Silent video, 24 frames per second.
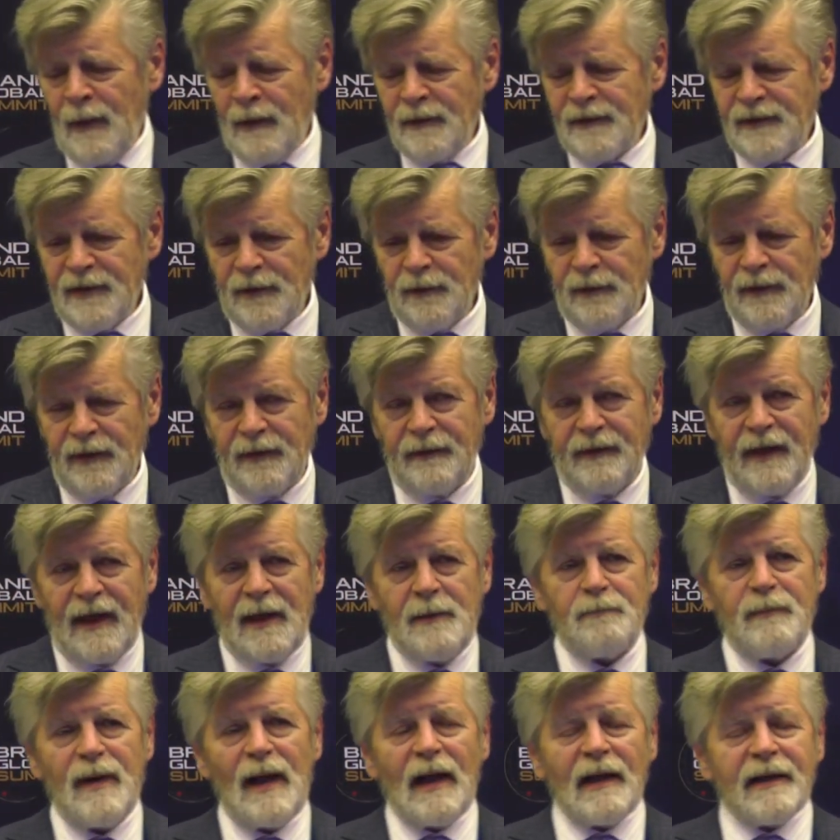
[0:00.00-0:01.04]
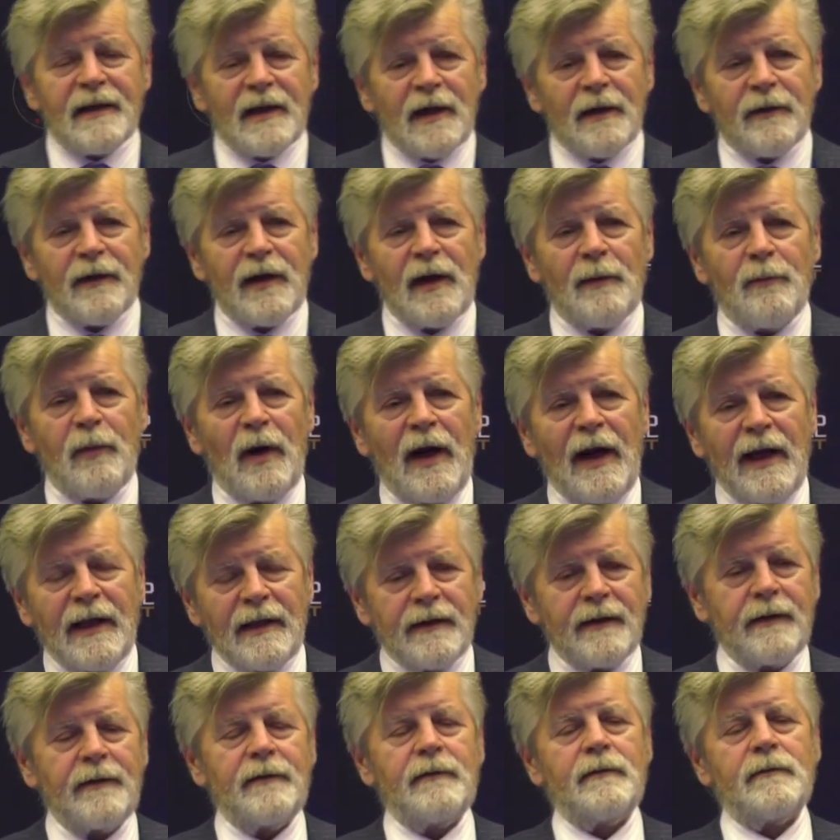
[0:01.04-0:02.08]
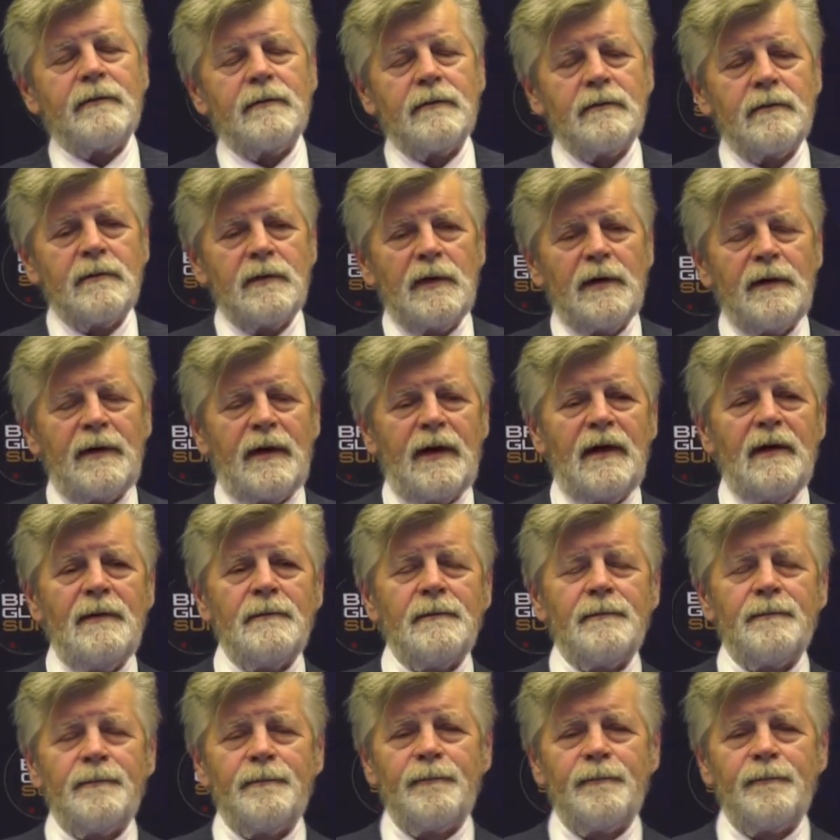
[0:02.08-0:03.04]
So they built on their brand, okay?